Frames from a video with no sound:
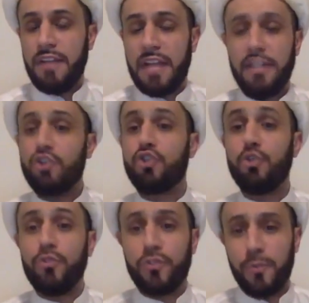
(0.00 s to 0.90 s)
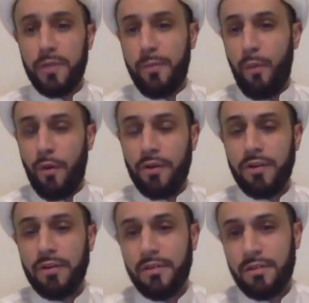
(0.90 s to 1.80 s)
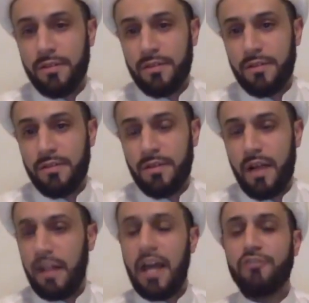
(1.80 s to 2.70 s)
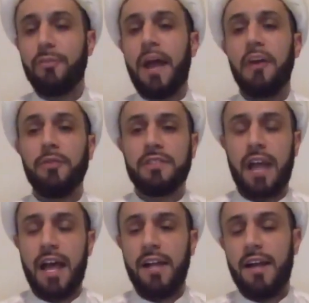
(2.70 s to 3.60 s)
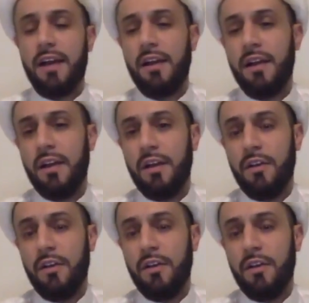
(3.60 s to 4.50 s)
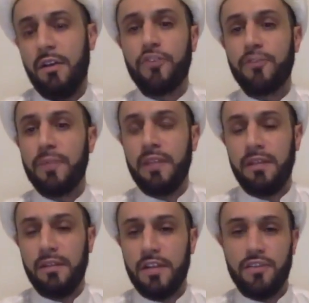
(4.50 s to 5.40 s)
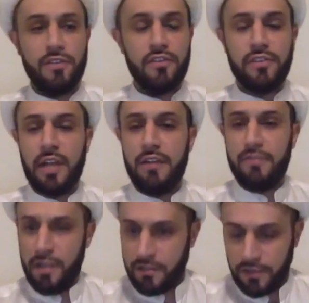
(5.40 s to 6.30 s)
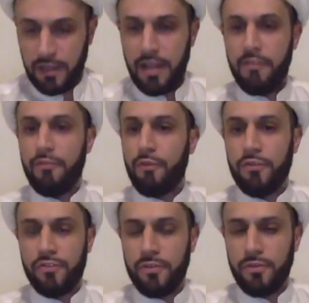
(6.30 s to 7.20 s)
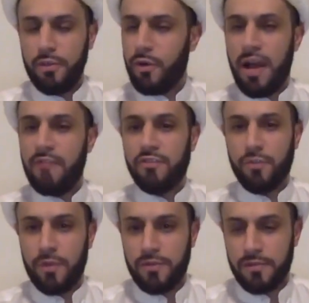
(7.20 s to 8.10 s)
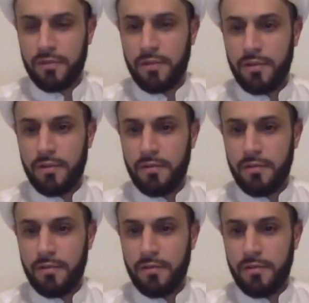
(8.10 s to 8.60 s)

I, I didn't choose to be born. Allah subhanahu wa ta'ala forced me into this life. Yes, Allah forced you. You don't have a choice.